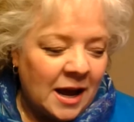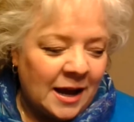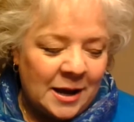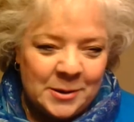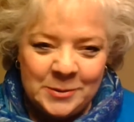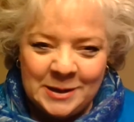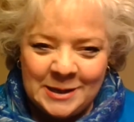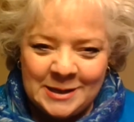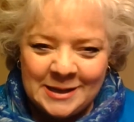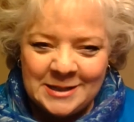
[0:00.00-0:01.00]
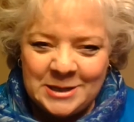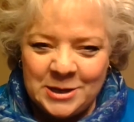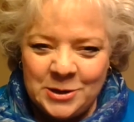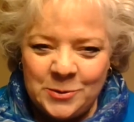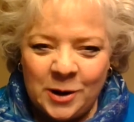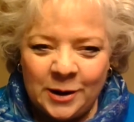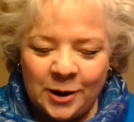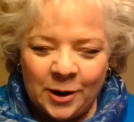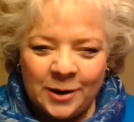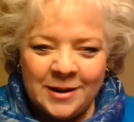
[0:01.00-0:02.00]
We need to continue on
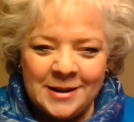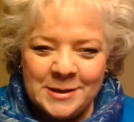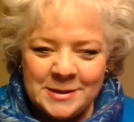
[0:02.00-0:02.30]
our